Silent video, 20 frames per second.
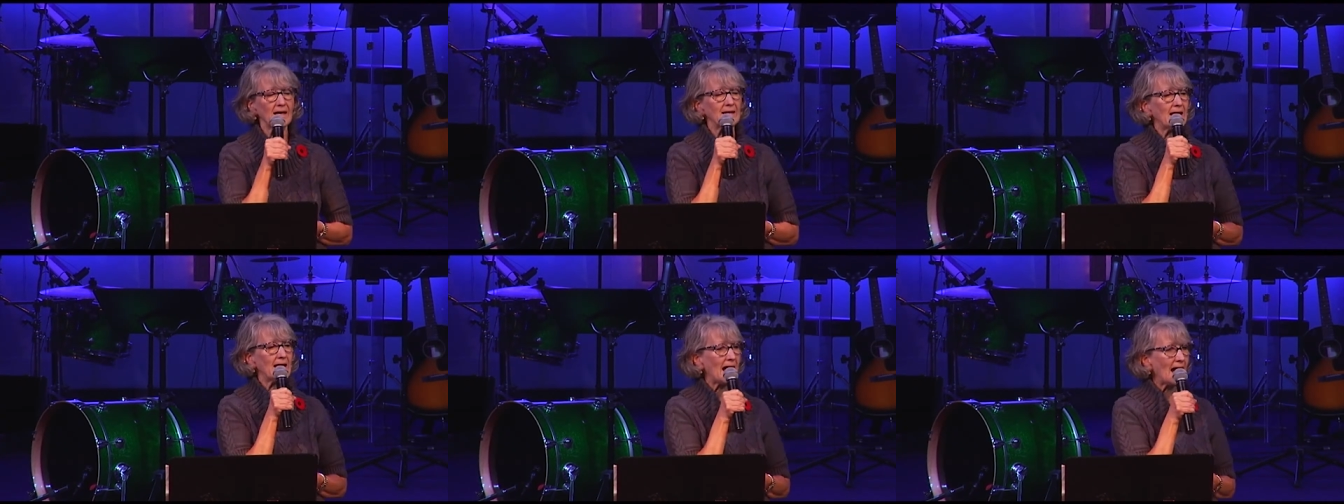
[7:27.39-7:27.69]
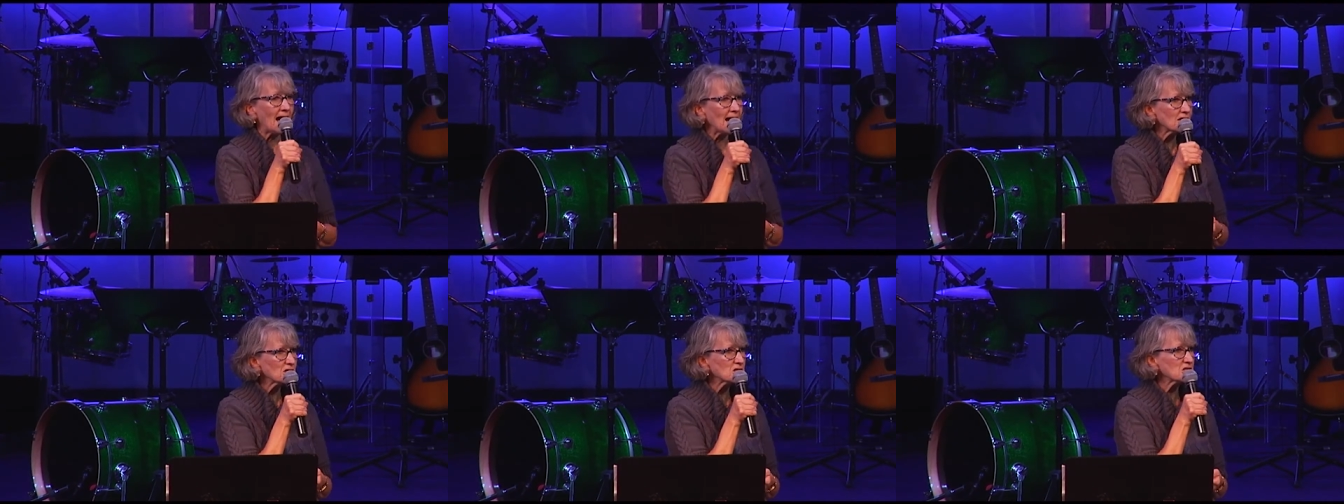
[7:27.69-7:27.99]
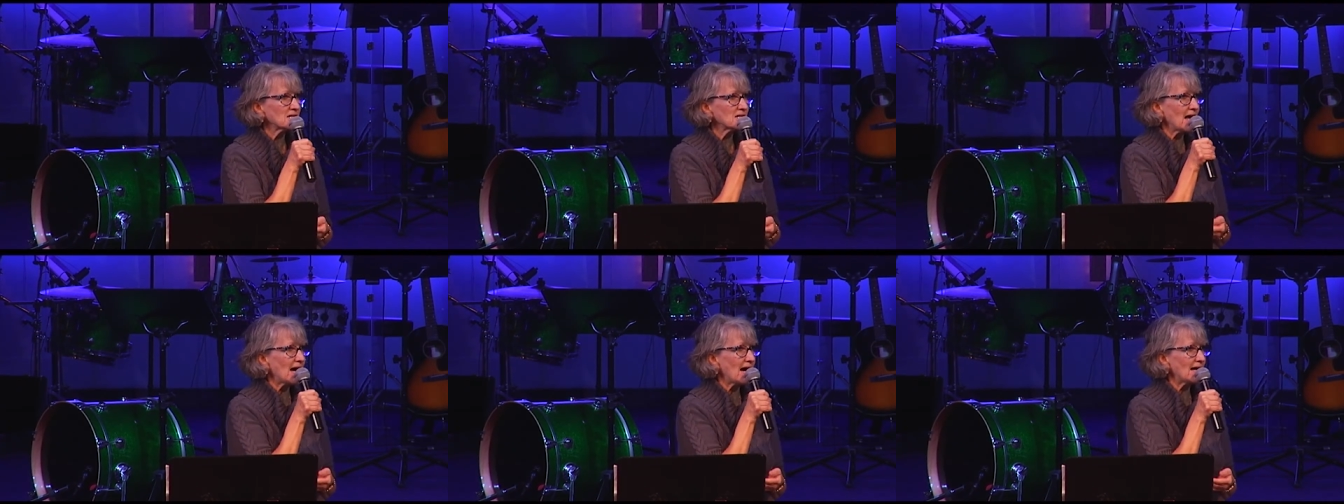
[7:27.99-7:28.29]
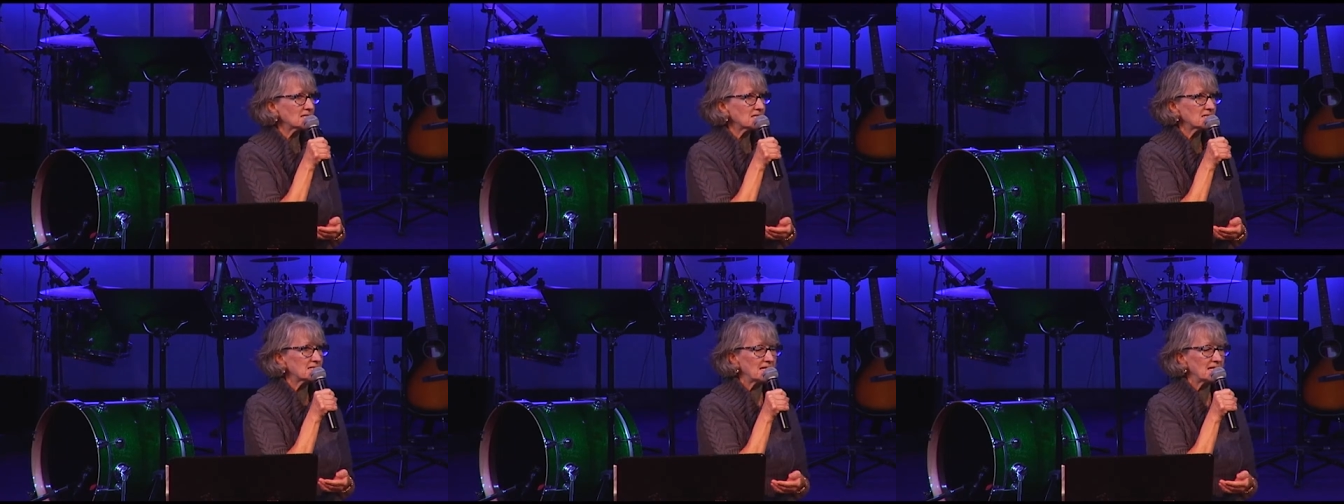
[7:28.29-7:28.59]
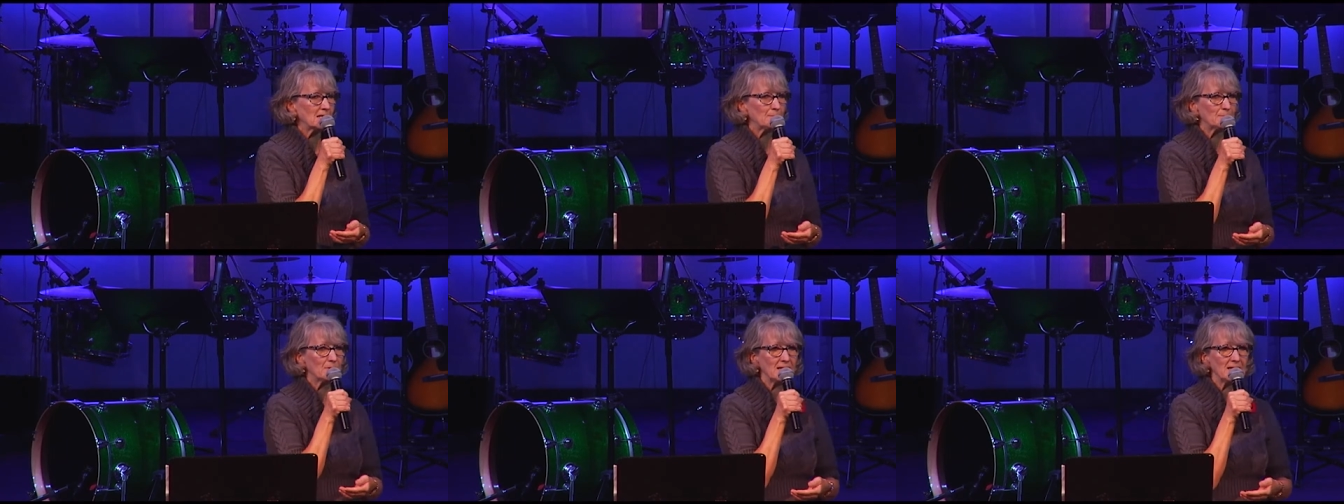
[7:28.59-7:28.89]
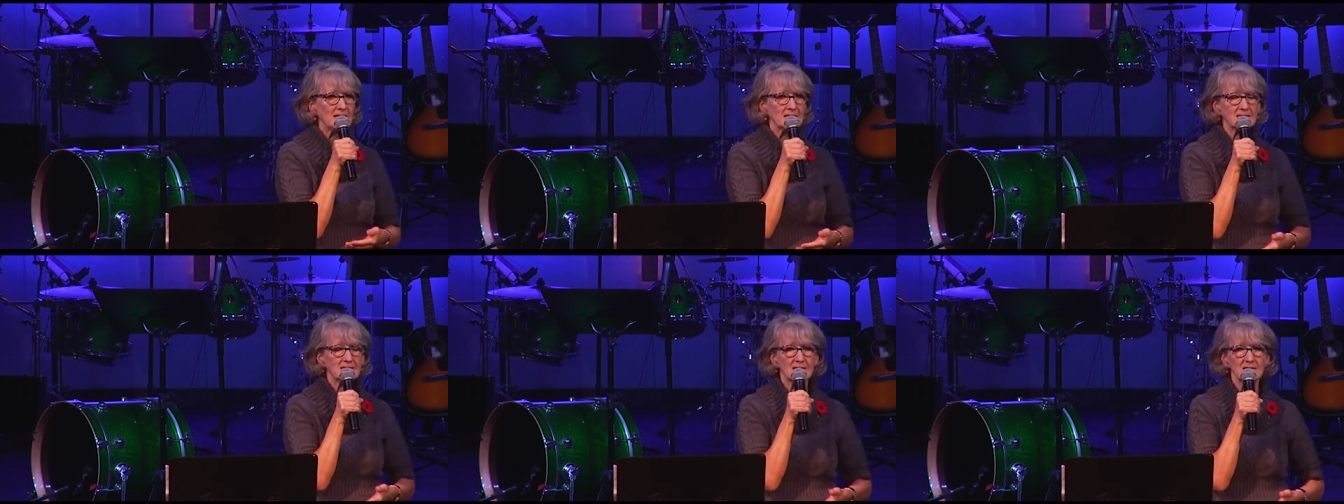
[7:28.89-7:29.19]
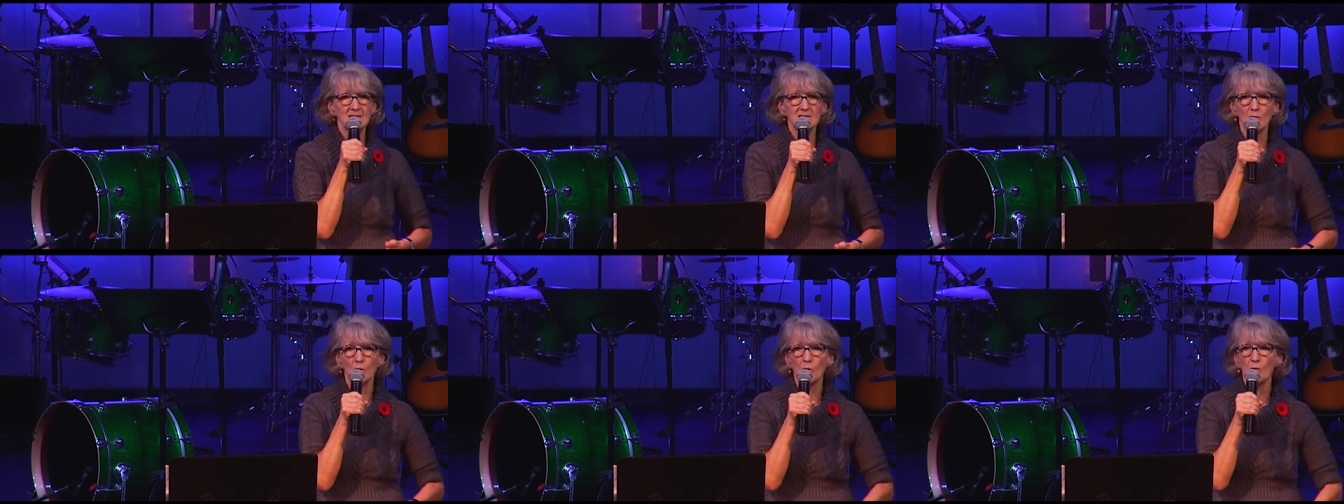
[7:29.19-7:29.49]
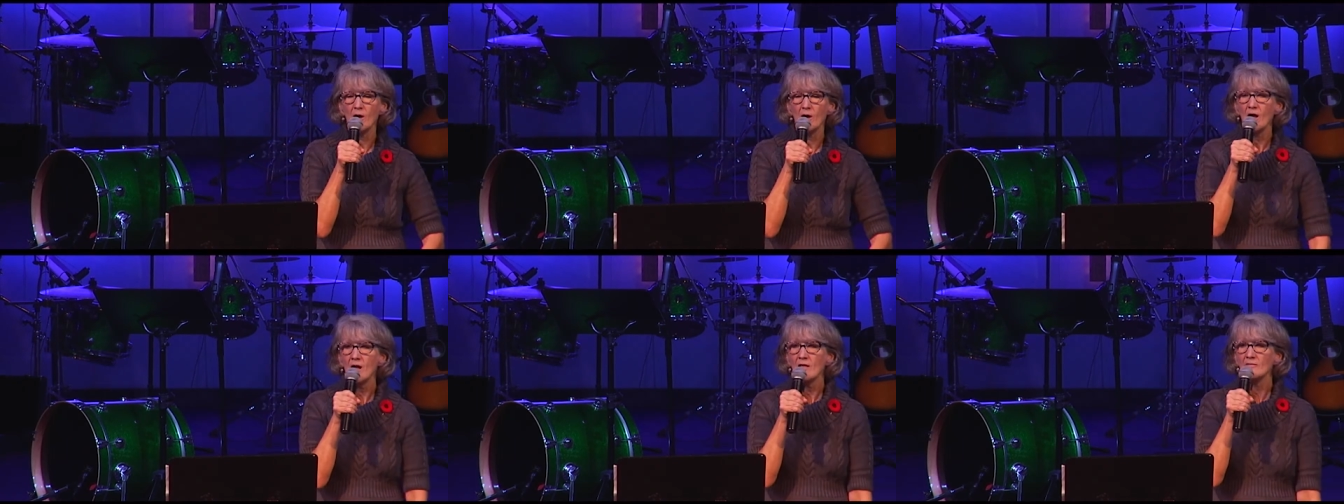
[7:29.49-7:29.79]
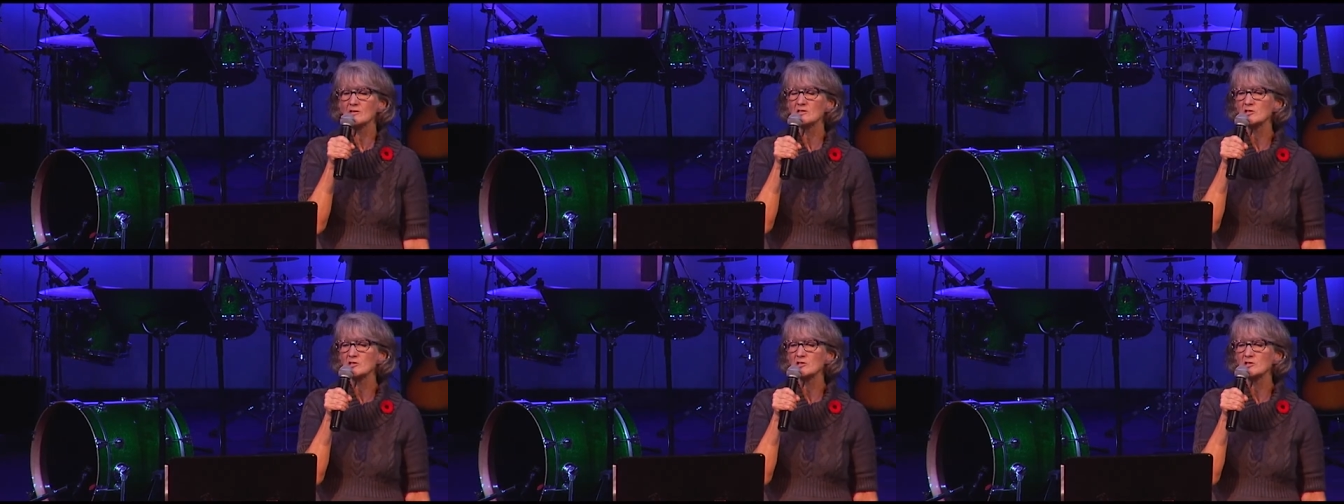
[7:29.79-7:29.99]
and action had to take place. And so the